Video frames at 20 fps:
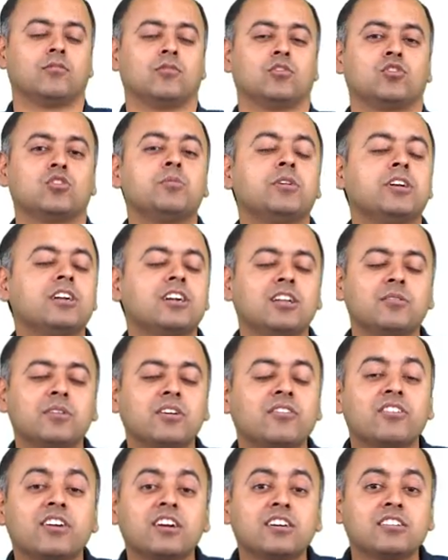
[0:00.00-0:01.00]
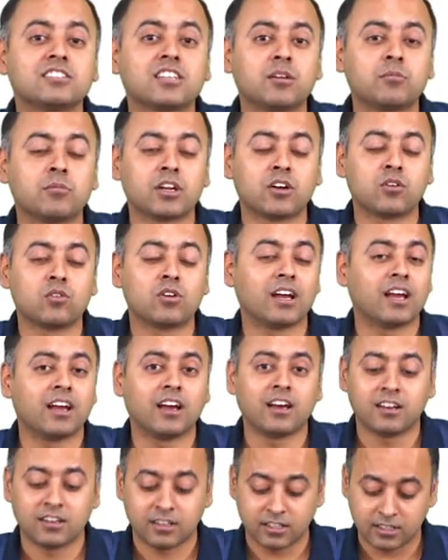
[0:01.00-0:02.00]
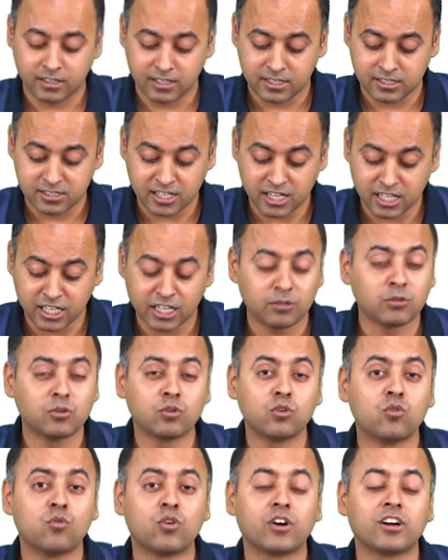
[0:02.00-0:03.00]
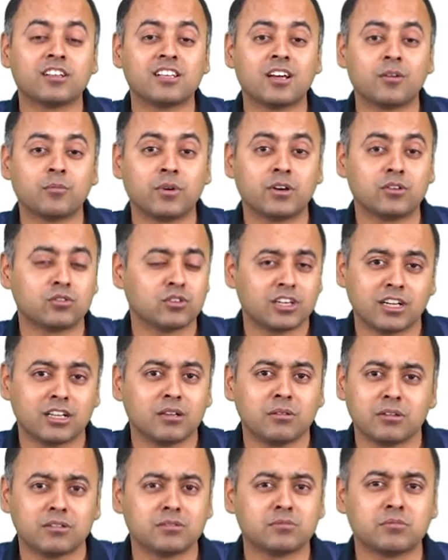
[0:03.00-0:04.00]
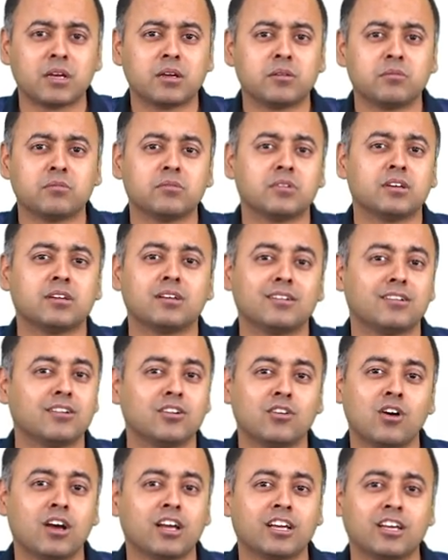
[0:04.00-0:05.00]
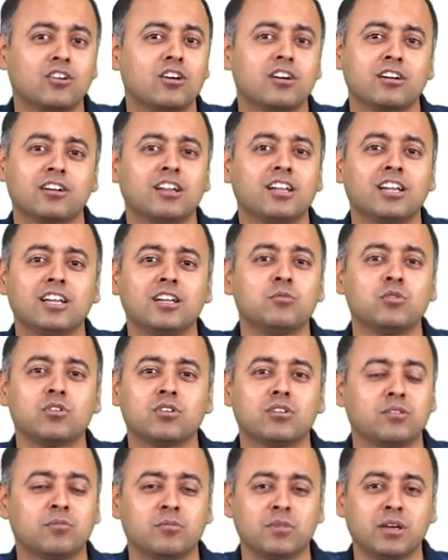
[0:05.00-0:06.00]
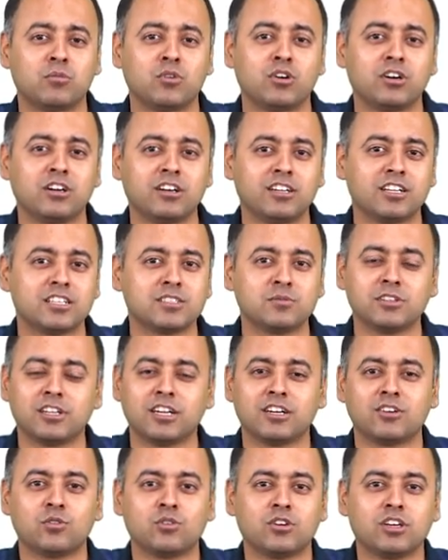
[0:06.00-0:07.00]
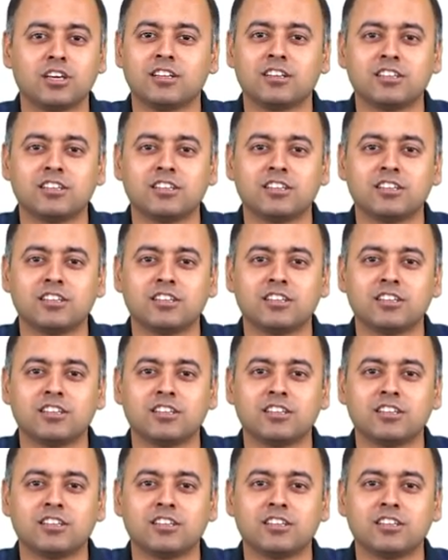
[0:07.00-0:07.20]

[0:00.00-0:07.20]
So, immediately my friends come around and they start telling me, oh, what has happened? So, I tell them, no, I cannot run anymore. My body tells me that, okay,